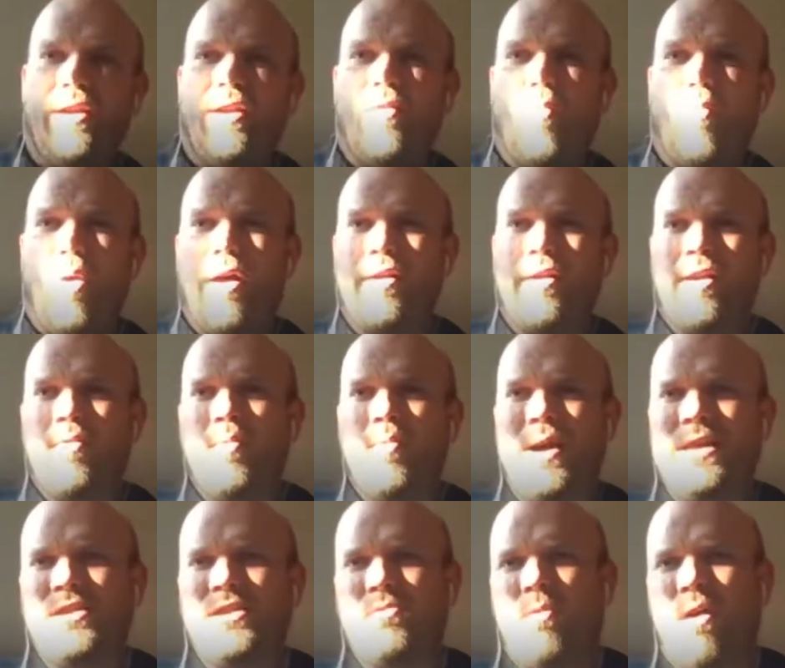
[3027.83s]
water and
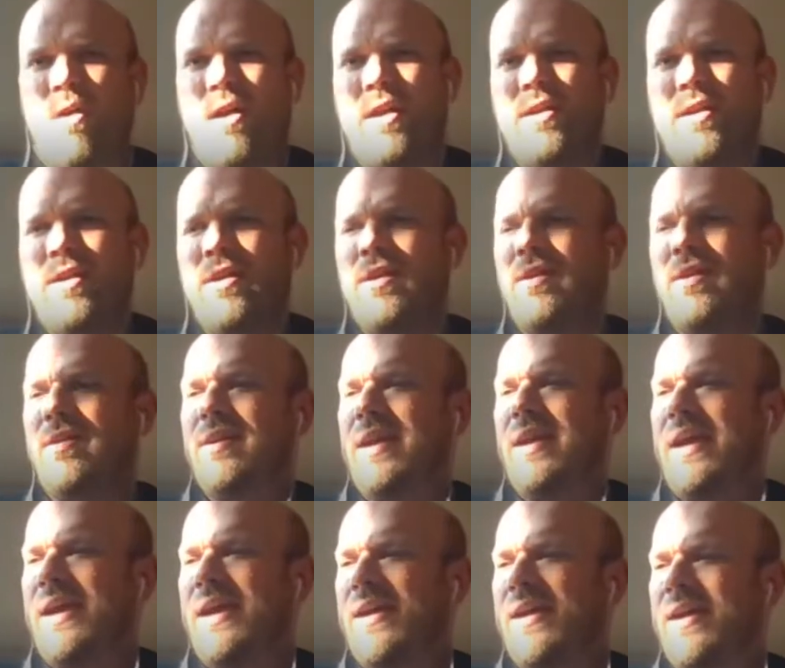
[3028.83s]
wastewater,
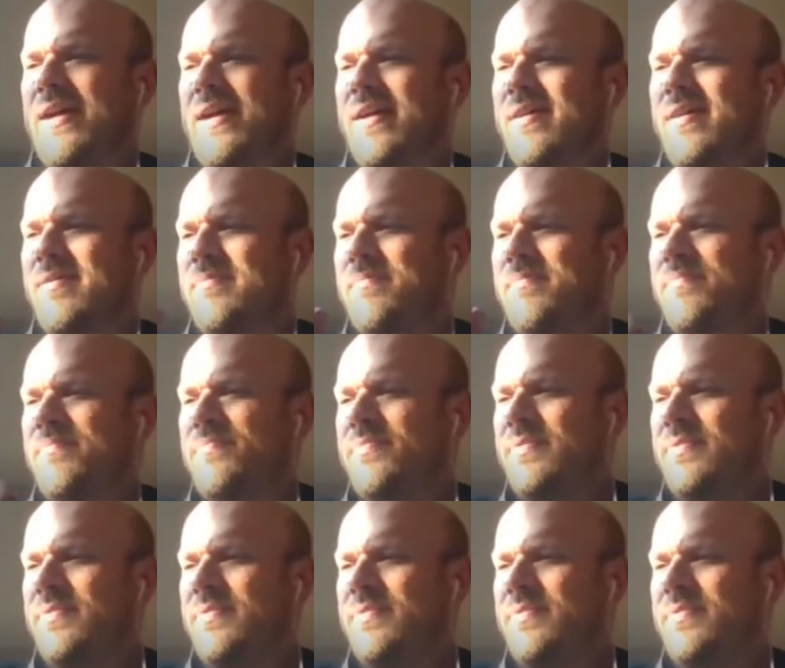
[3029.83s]
um,